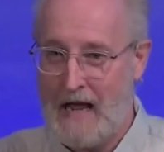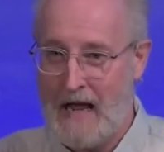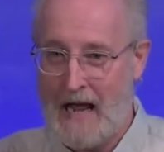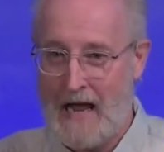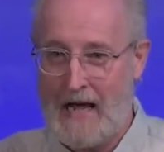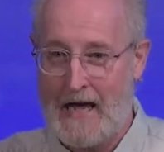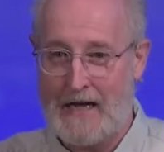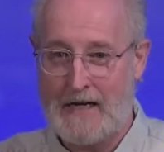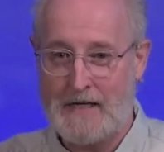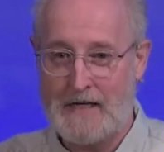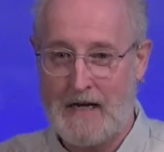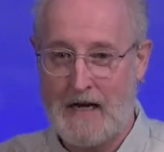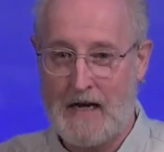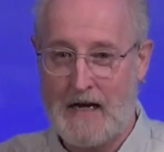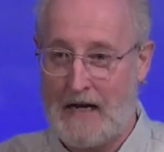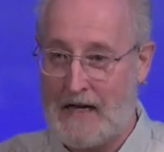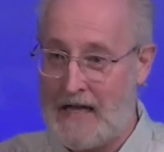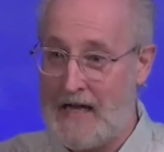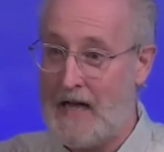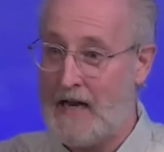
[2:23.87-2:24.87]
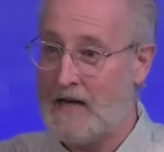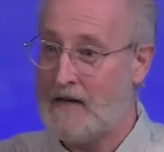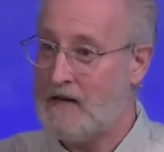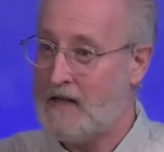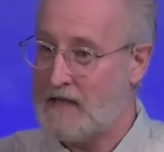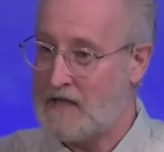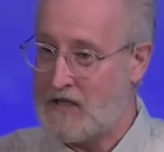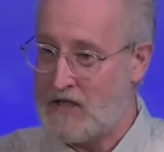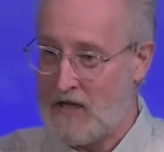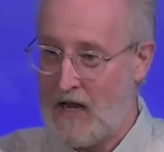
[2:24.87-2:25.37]
and again,
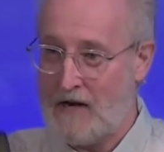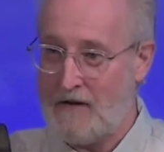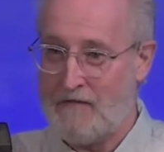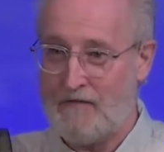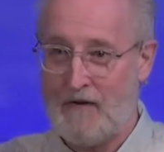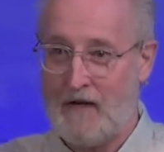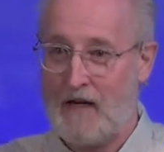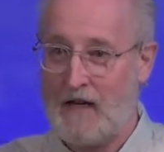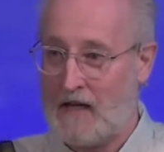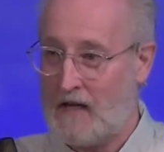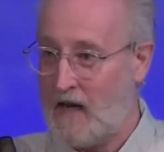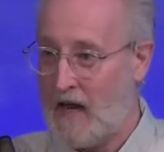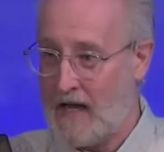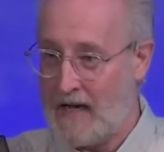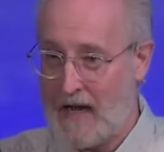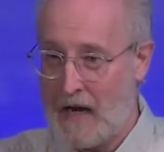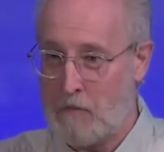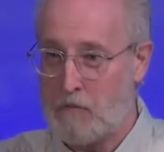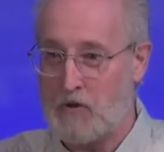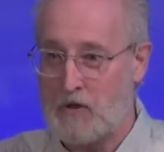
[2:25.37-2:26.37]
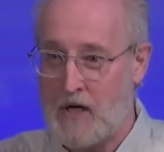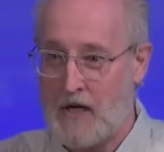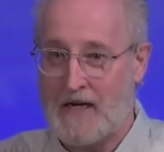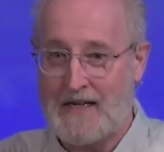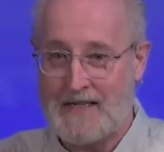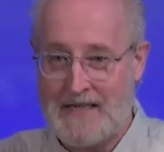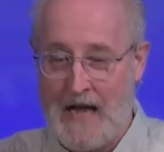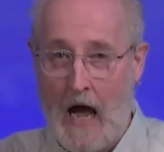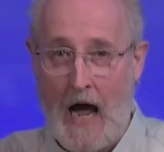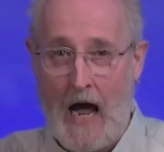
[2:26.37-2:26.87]
instead of feeling like I was going
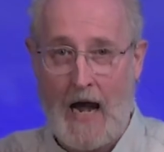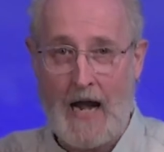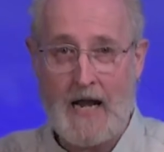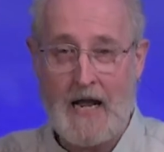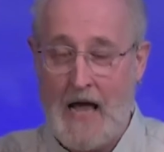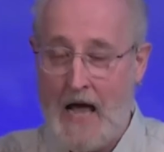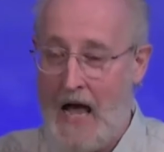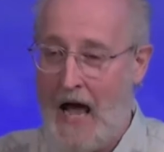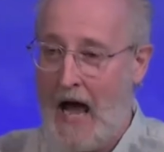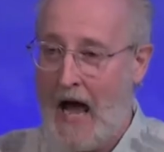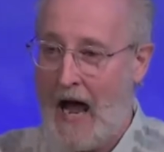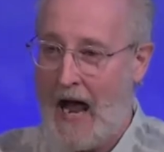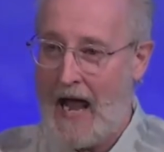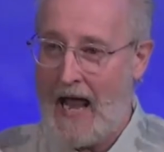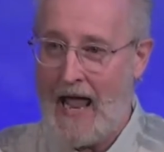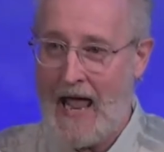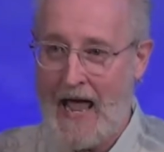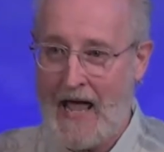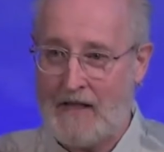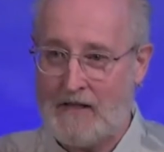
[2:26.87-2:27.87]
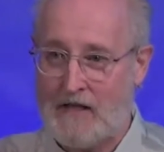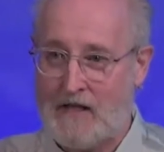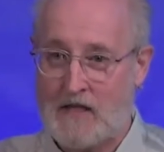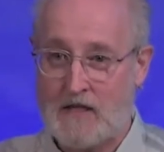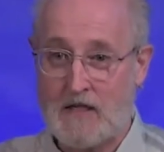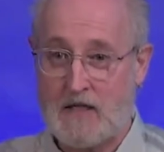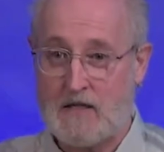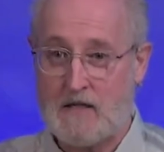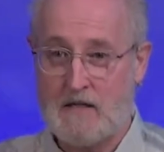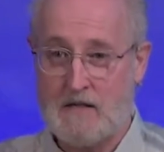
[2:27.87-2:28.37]
to die, I had
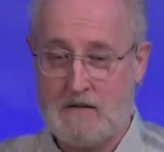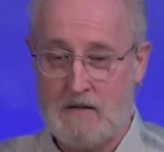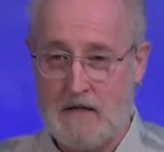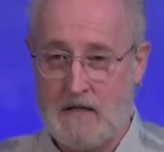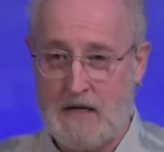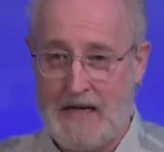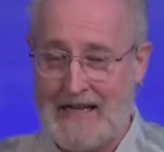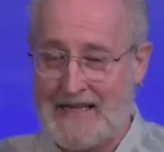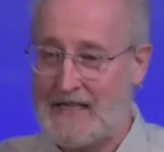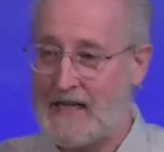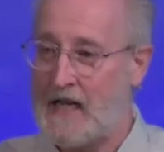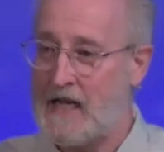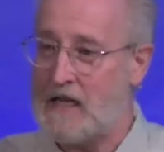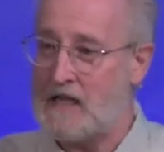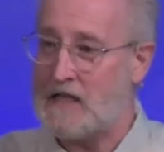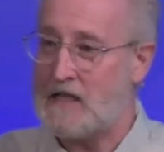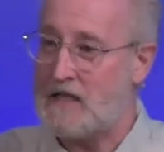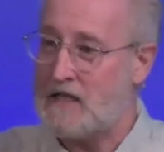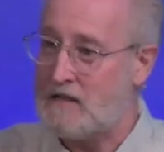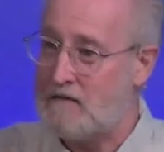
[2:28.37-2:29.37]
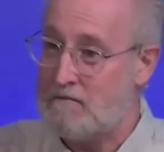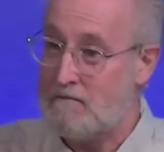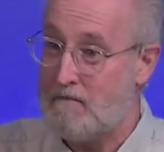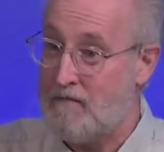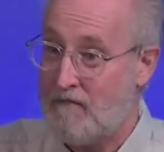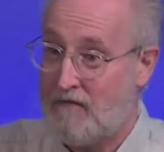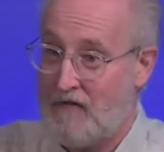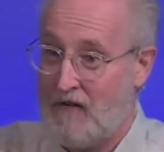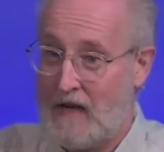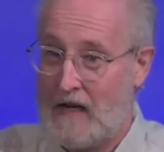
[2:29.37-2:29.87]
this intense
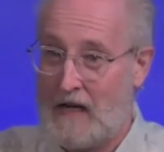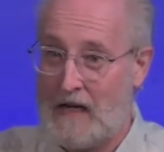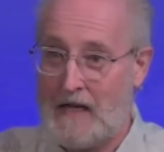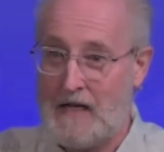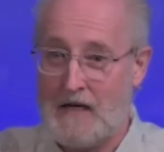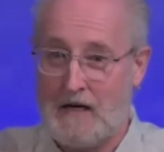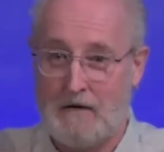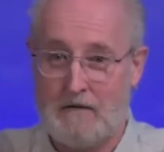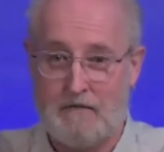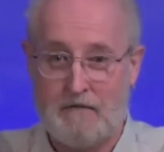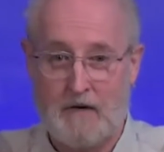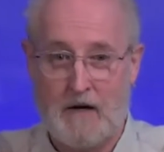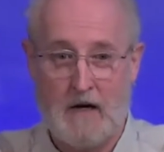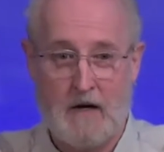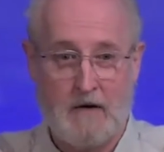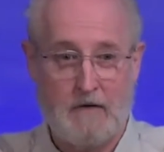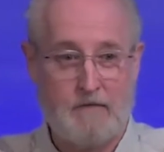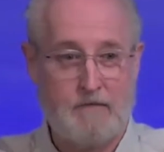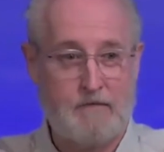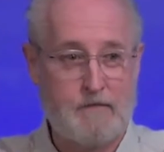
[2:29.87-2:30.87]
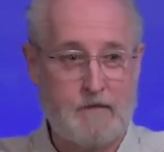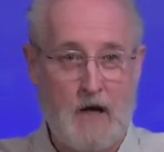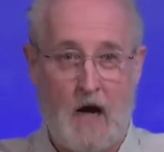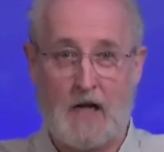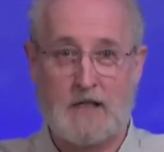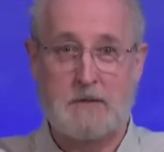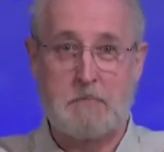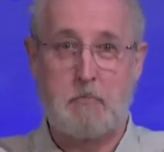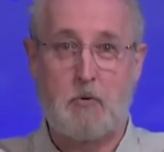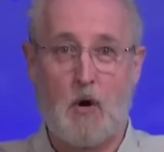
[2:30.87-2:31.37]
feeling of
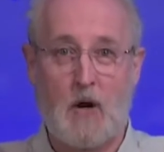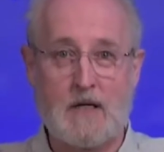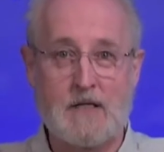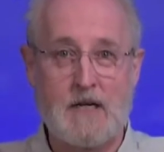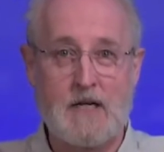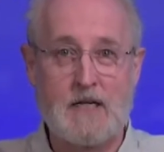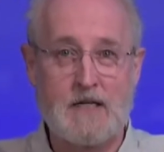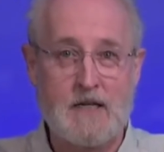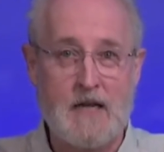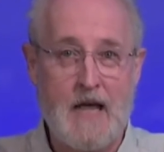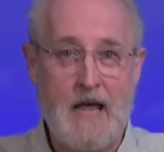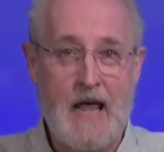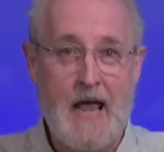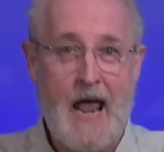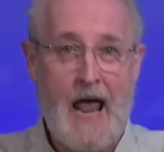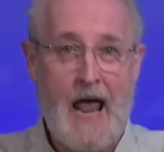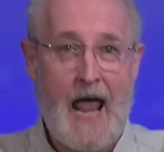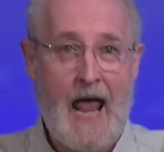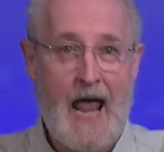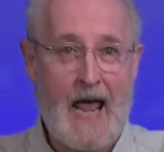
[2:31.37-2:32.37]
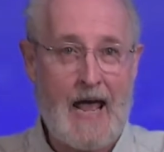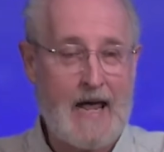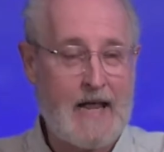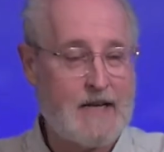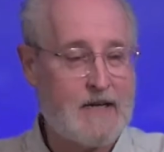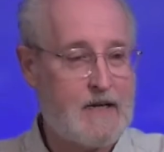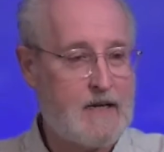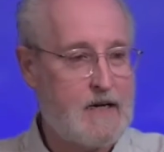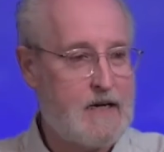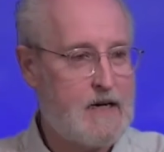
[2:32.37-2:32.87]
God's presence
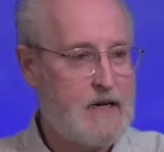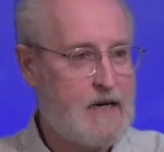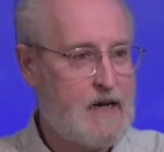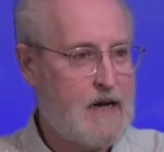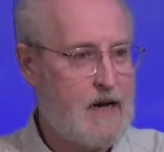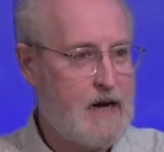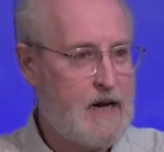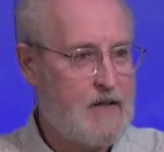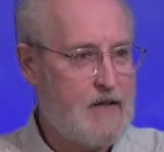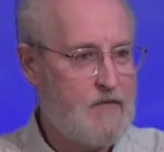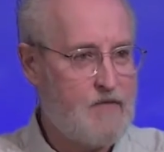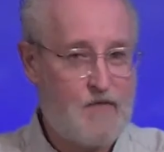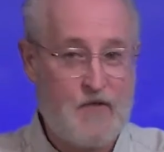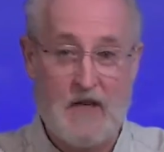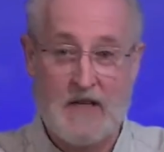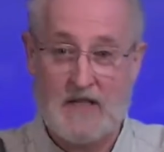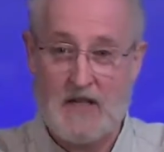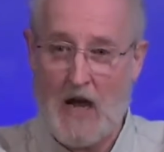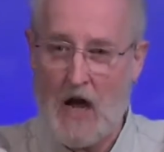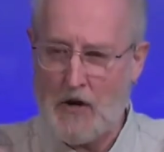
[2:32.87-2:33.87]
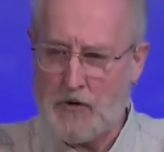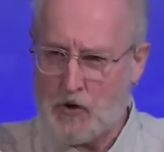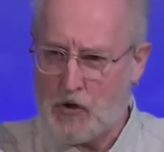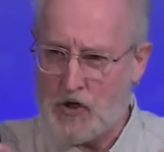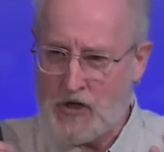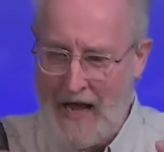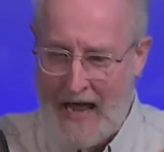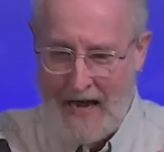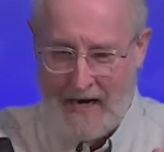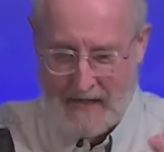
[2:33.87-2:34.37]
and this
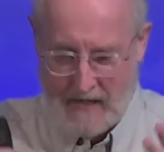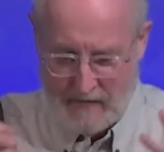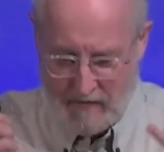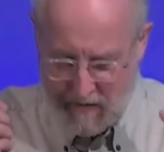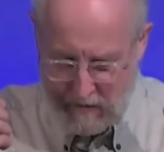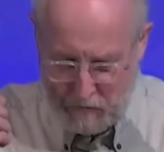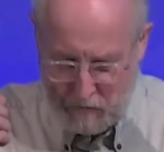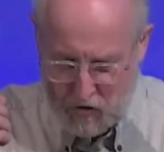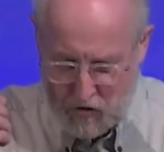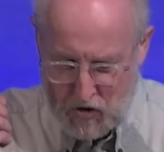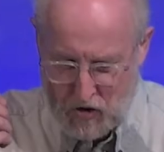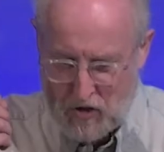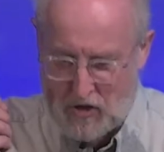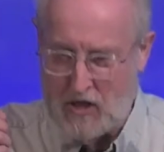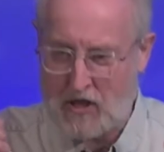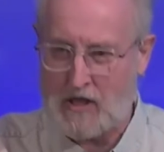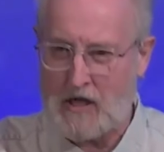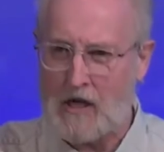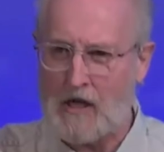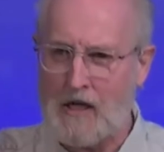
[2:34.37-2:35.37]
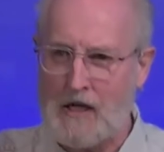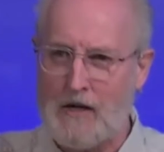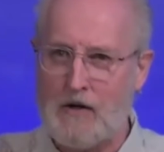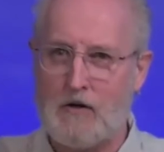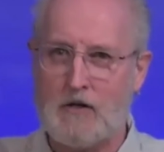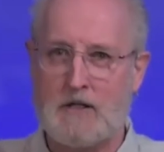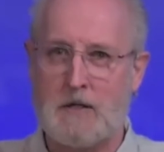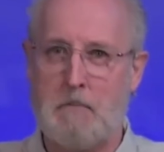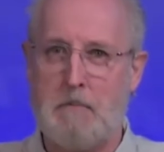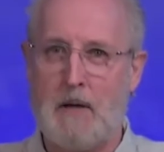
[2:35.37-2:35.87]
understanding that it was just as
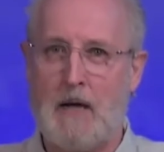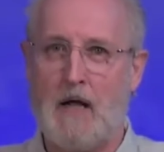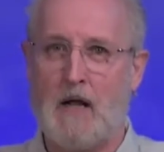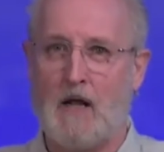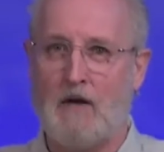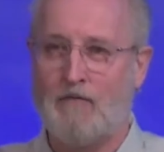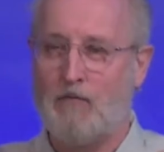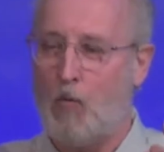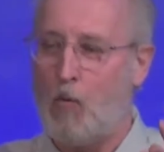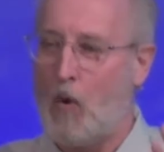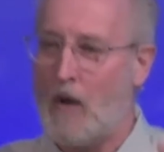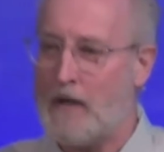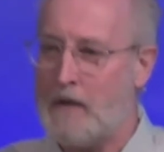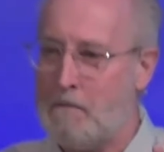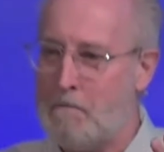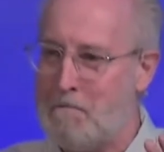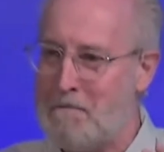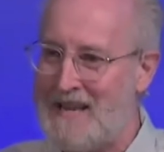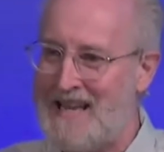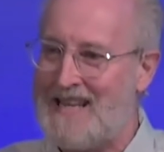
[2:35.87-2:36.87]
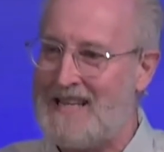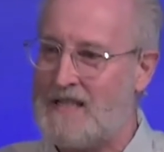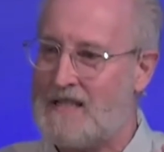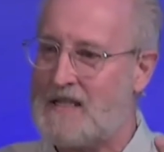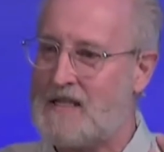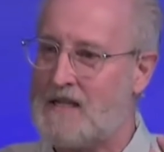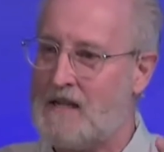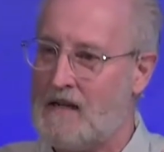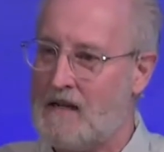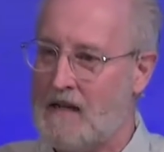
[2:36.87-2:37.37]
clear as a bell of what it
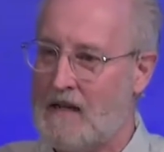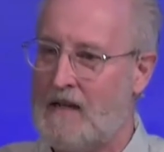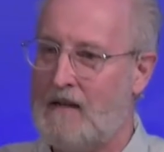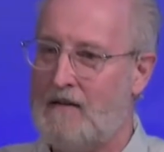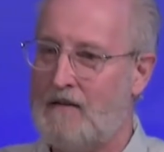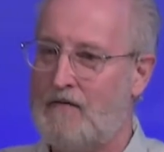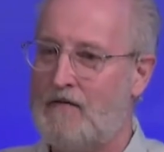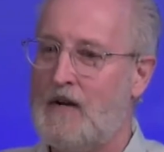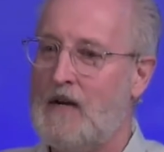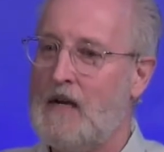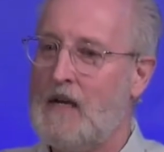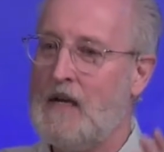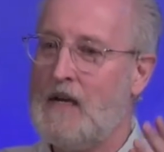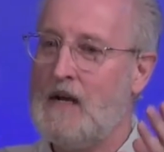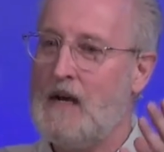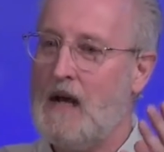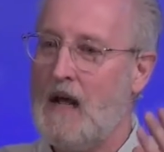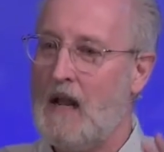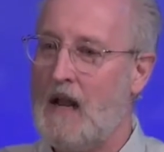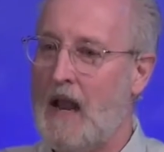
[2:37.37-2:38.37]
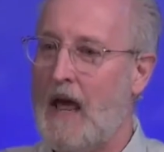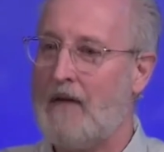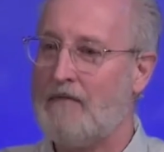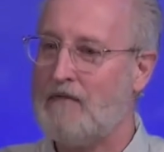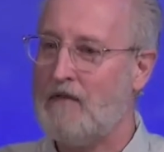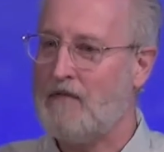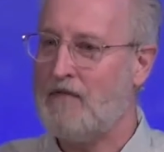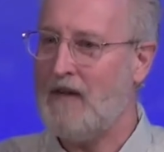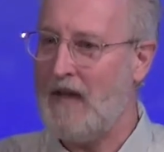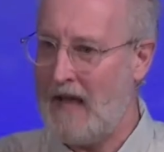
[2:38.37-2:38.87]
means to live a
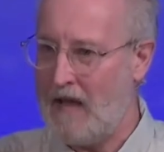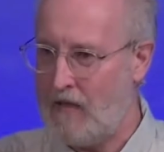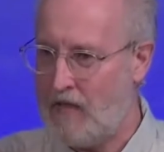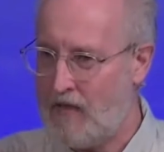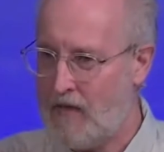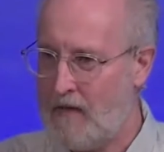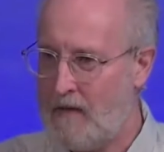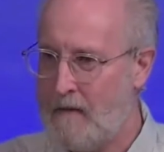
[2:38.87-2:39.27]
life of faith.